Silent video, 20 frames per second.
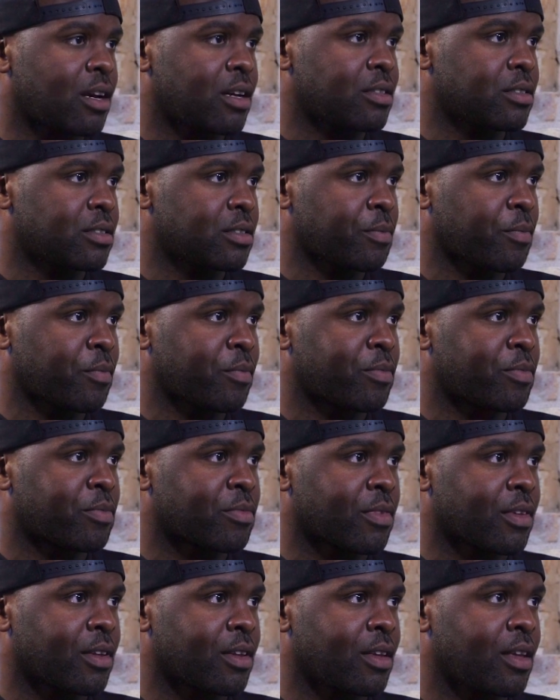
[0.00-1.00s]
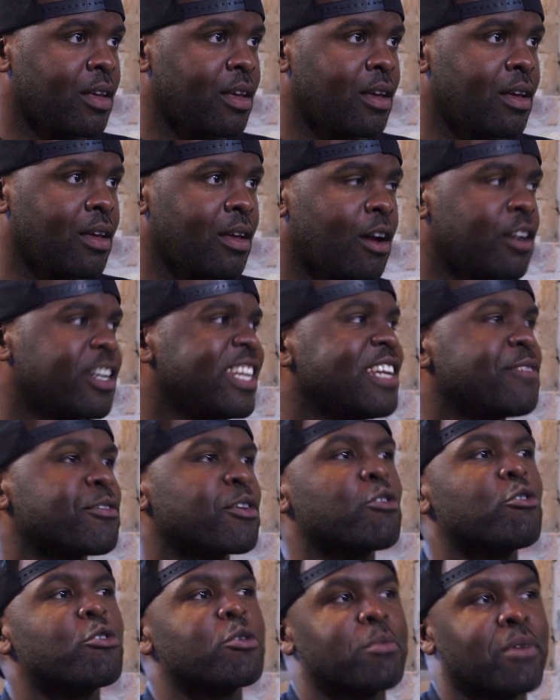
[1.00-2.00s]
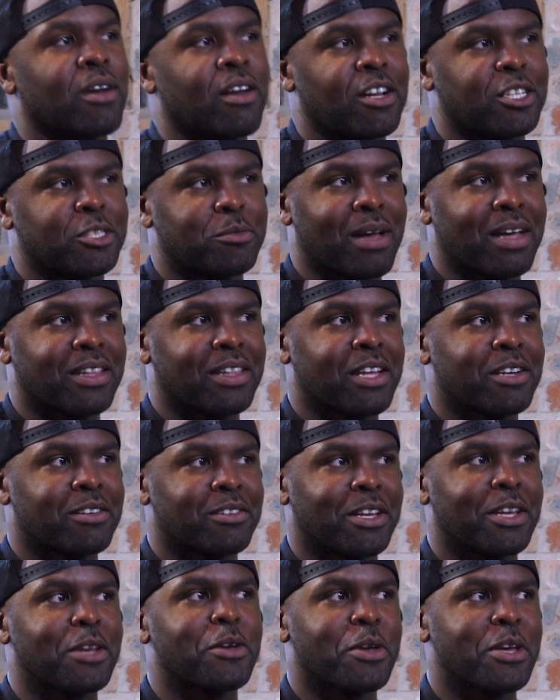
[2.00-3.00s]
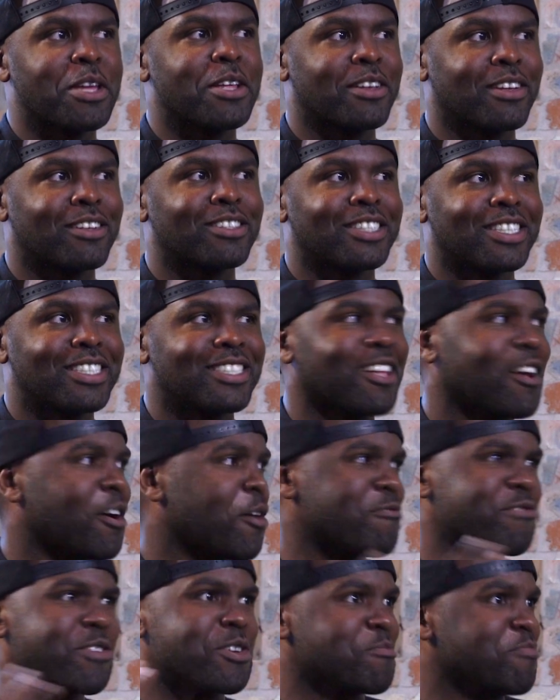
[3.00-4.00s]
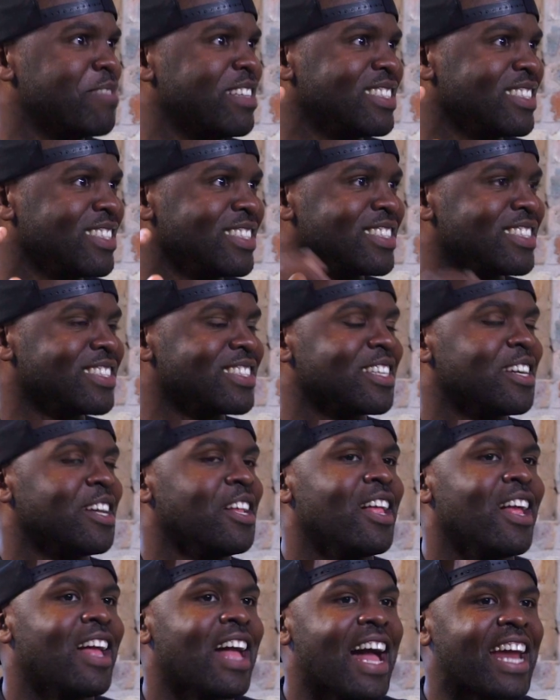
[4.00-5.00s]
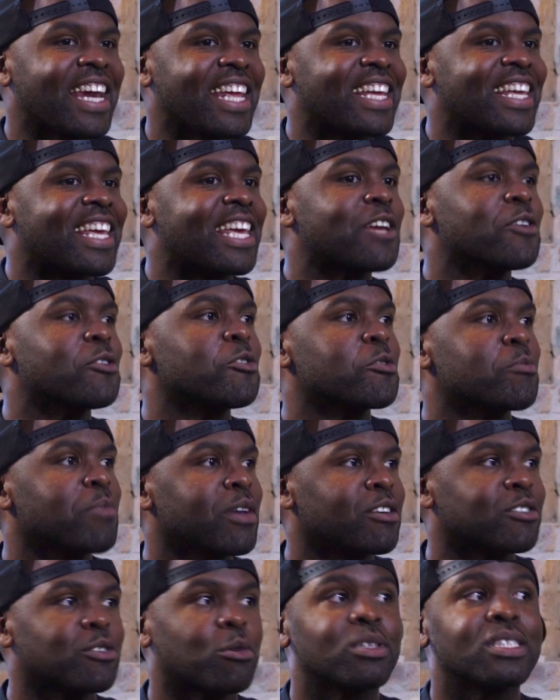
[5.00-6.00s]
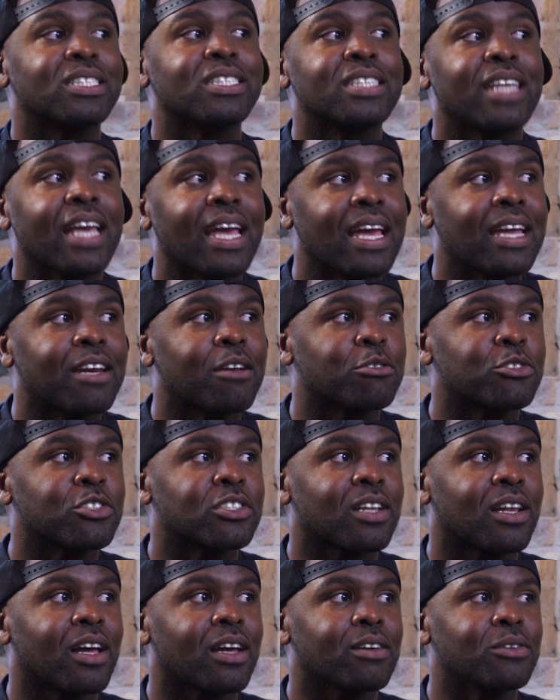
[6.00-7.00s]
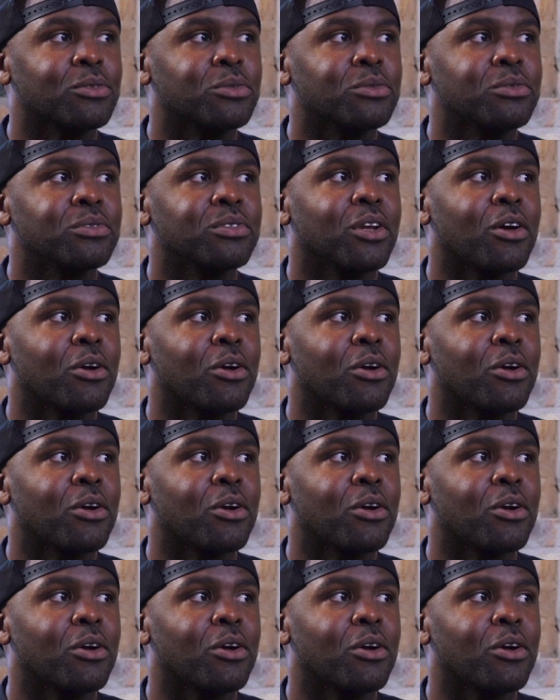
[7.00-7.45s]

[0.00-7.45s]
of clients. I didn't even call them clients back then, because it's not a real business, is it? And it killed me, because I was scared. I was just like, oh